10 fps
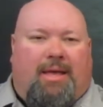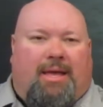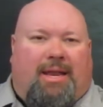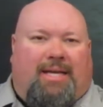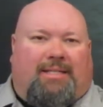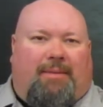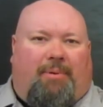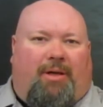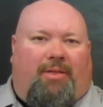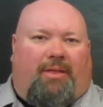Next up
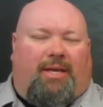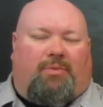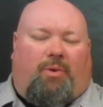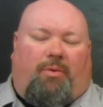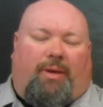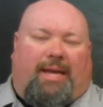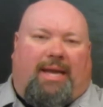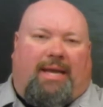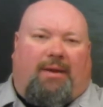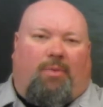on the list, well, we
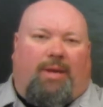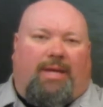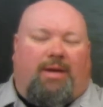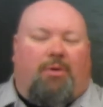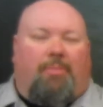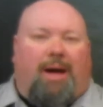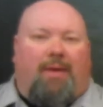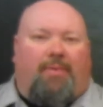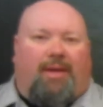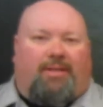can't get a week go
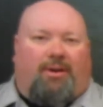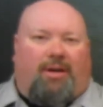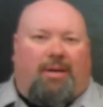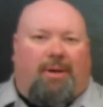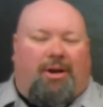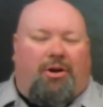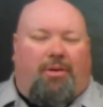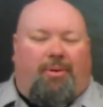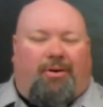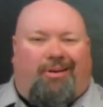by without talking about a
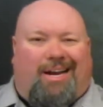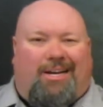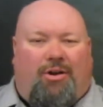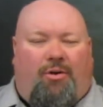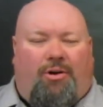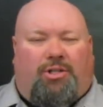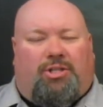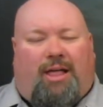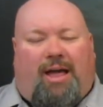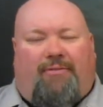Nürburgring
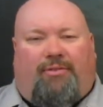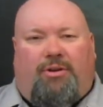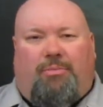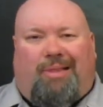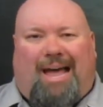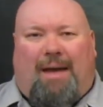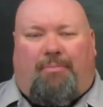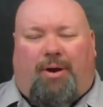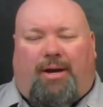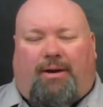Nordschleife loop
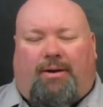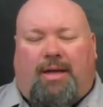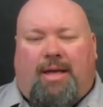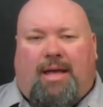lap record.